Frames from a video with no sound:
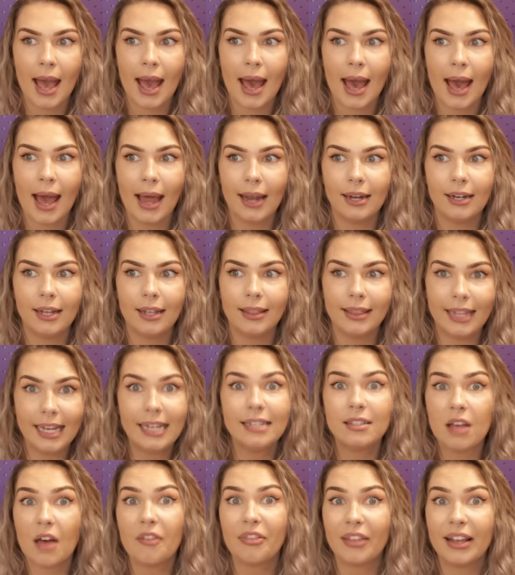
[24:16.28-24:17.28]
And
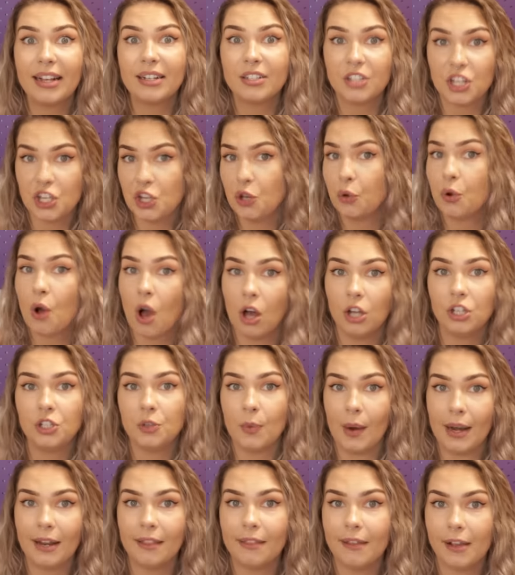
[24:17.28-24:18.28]
these are things that you can't
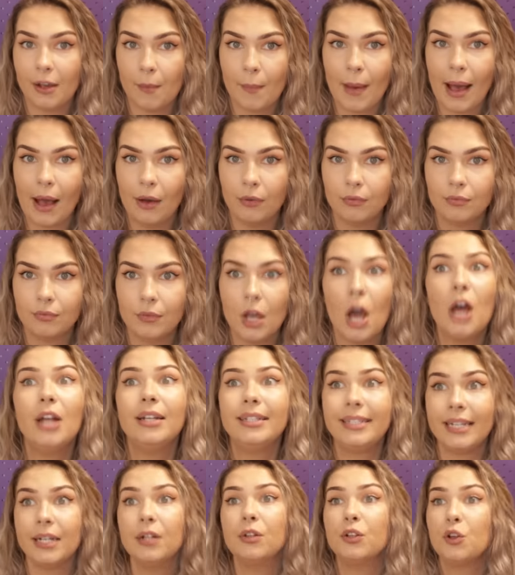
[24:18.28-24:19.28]
do anything about
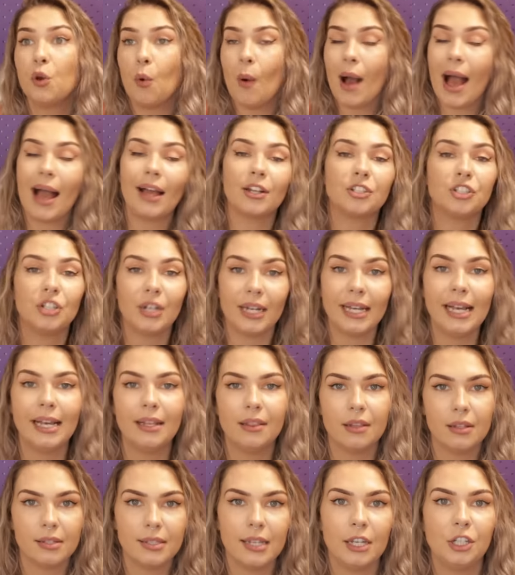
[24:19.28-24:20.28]
until you're actually
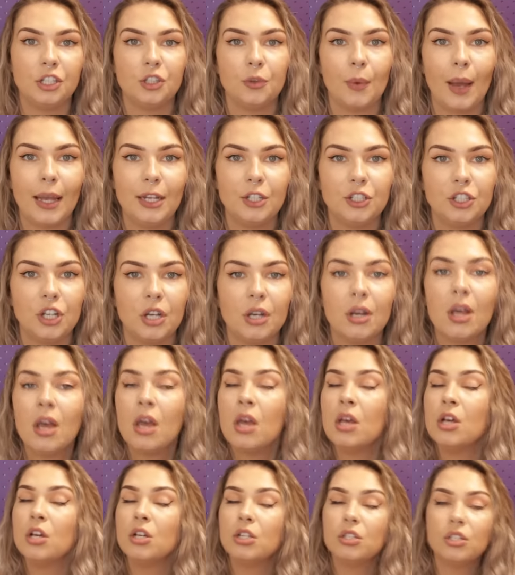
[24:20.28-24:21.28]
in the situation.
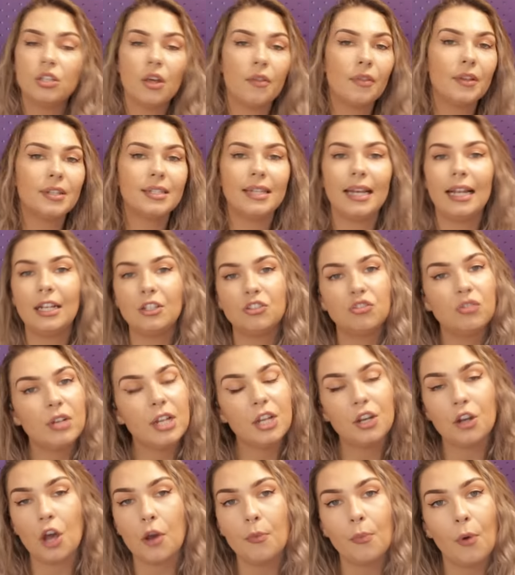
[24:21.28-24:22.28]
So there's literally
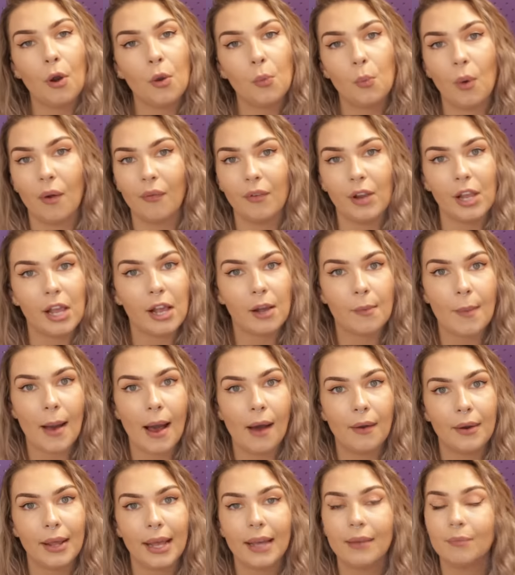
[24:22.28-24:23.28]
no point worrying
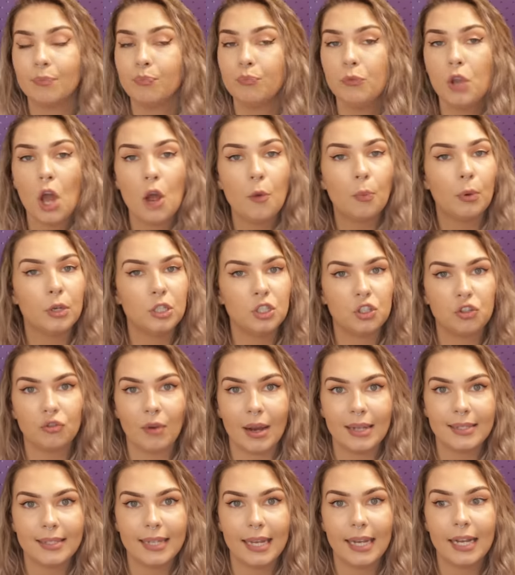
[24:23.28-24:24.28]
about it, no point
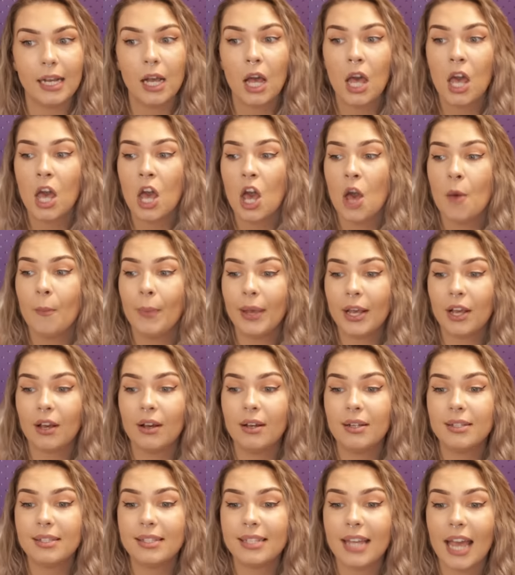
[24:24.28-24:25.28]
stressing,
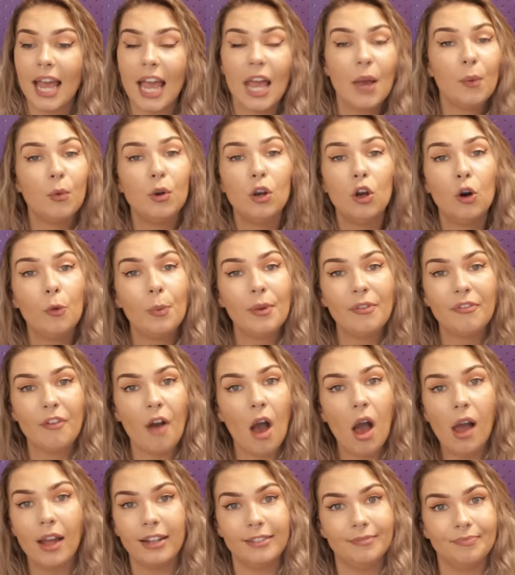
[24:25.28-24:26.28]
because it will all be
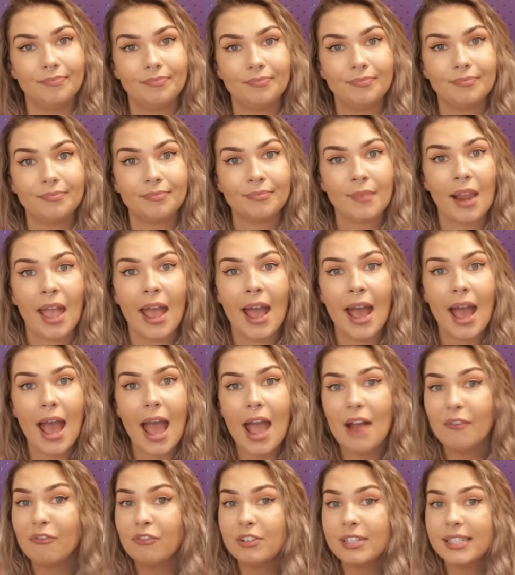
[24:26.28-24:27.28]
fine.
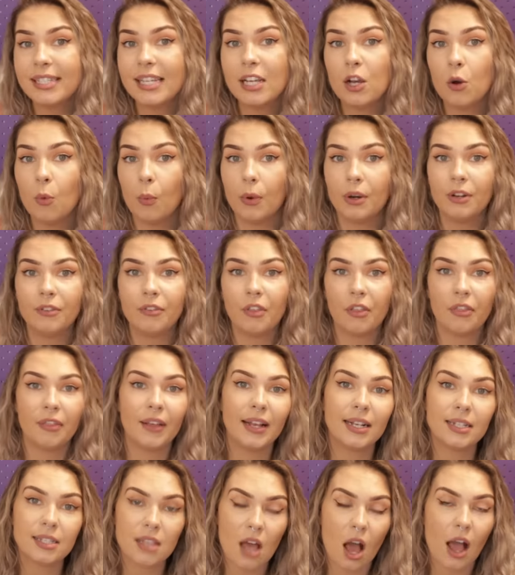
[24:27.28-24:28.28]
Every single one of the
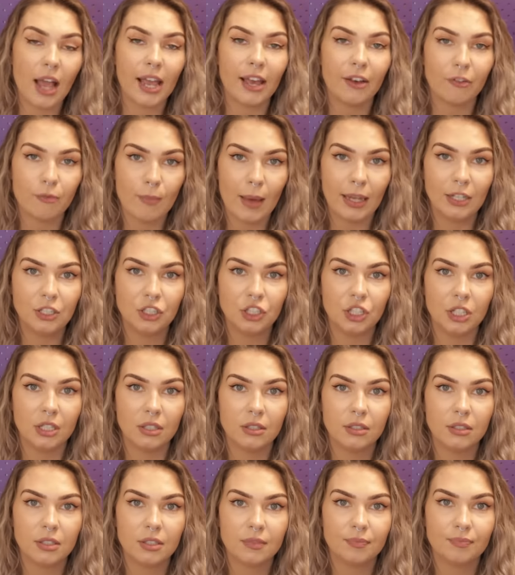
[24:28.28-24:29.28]
things that I have
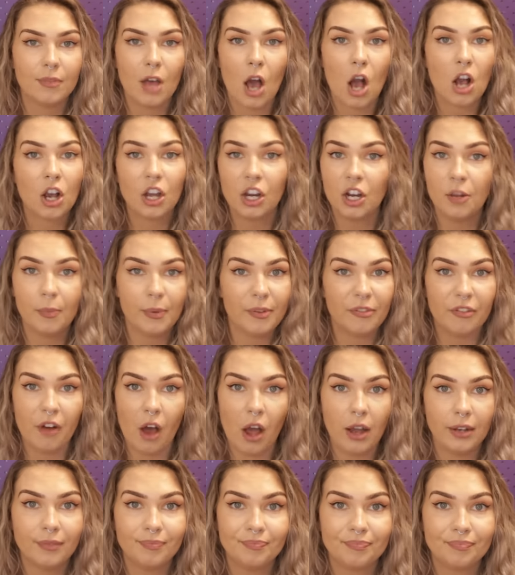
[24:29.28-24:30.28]
mentioned are going to be
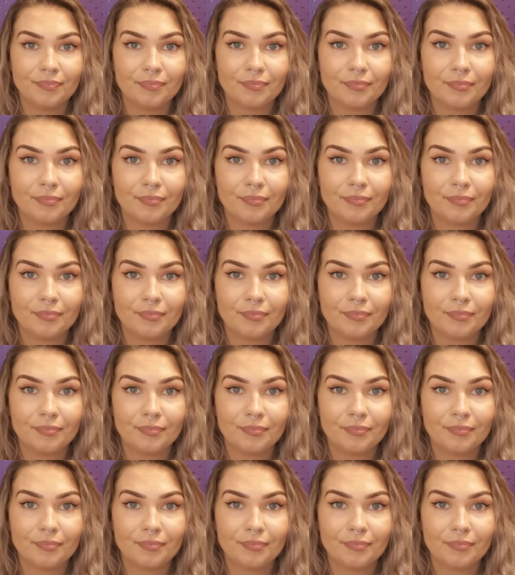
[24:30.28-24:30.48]
fine.